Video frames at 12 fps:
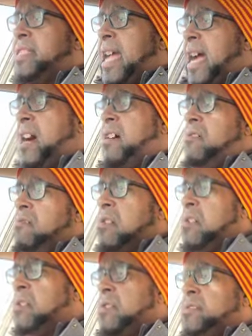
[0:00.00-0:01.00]
Now,
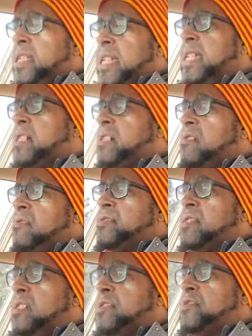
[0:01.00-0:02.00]
the
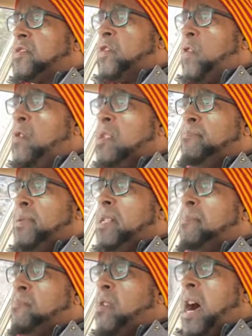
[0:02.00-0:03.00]
Eagles is going to be
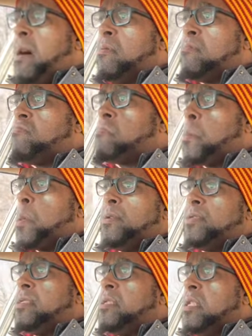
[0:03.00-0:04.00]
a problem.
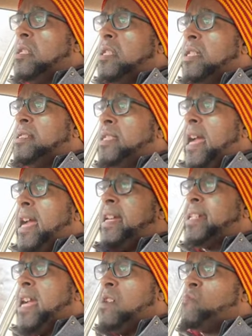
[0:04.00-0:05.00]
They
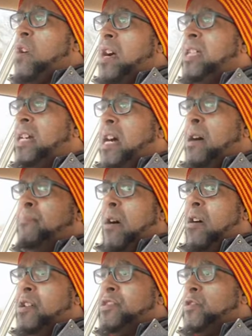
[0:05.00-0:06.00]
can run it up
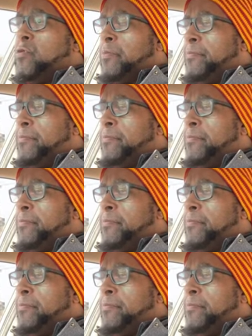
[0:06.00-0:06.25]
on you.